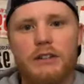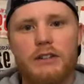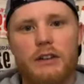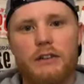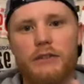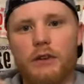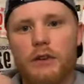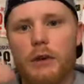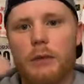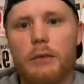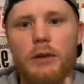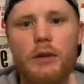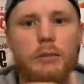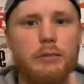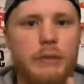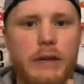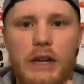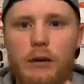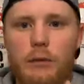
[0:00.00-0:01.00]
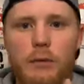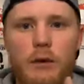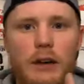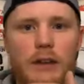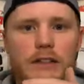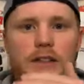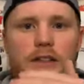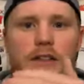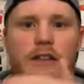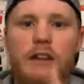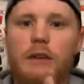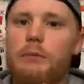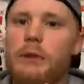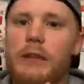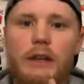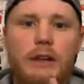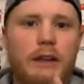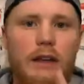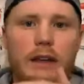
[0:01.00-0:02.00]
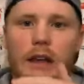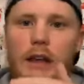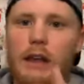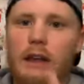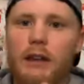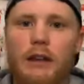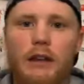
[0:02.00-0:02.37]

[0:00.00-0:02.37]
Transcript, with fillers: So if you're able to beat it once, then beat it again,